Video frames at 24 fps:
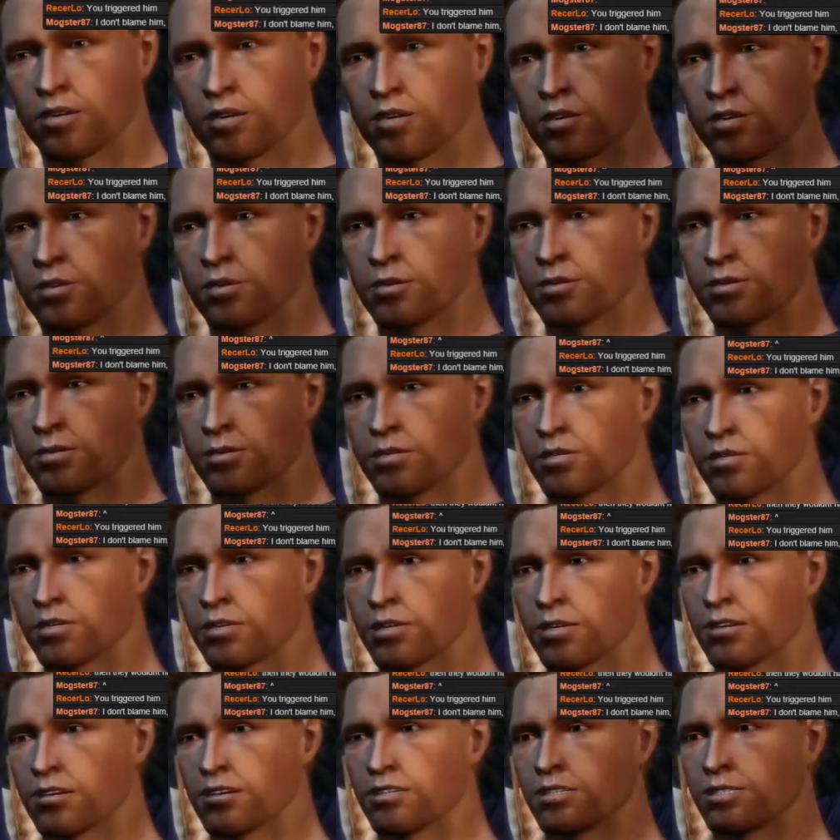Are
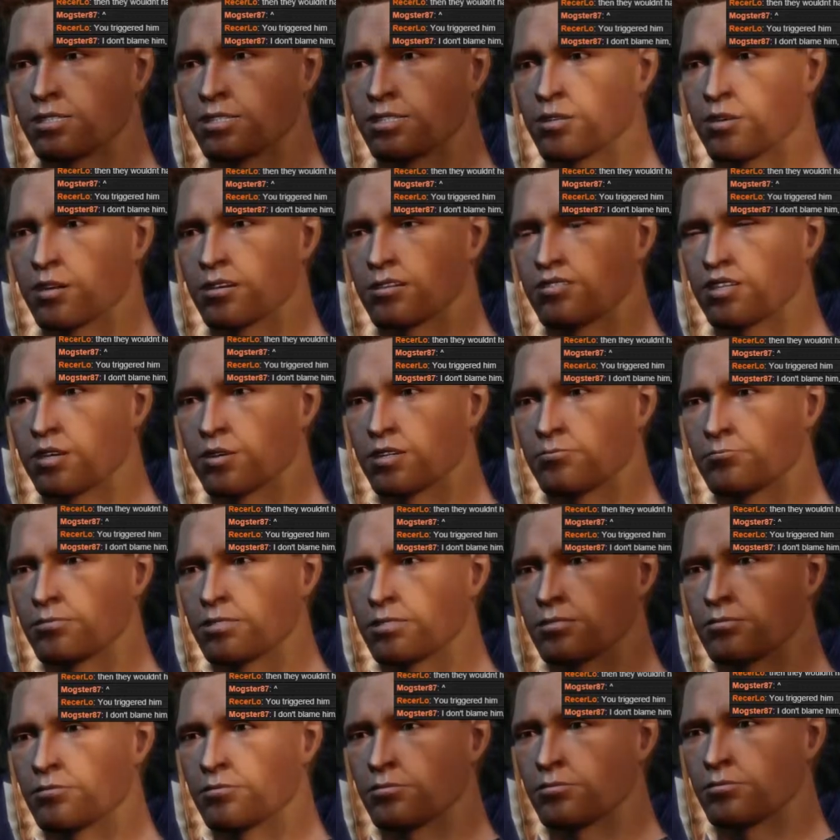you having strange
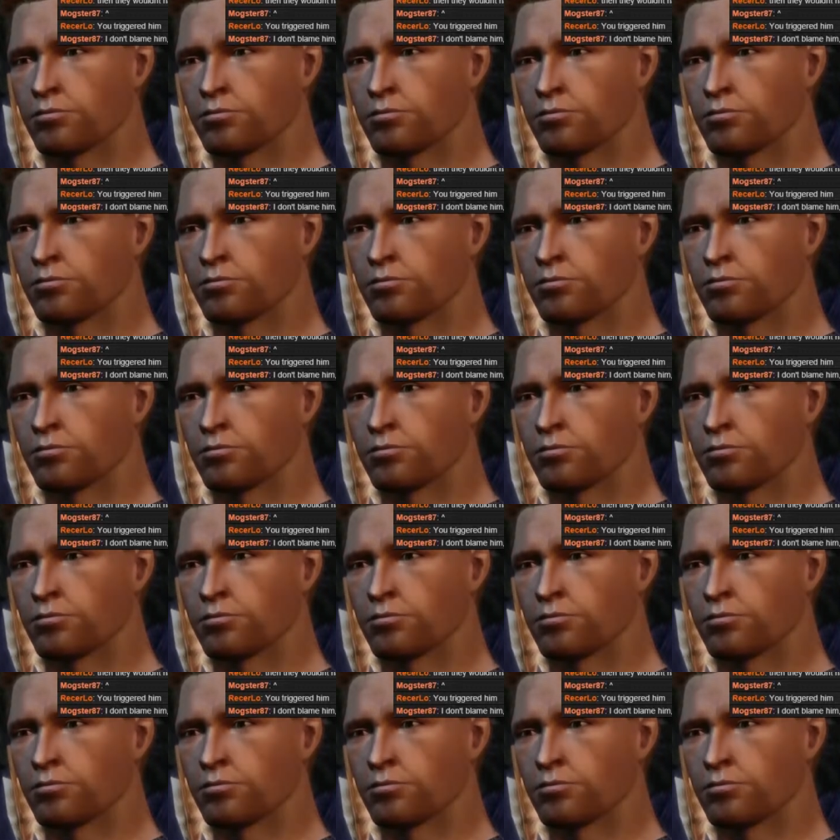dreams?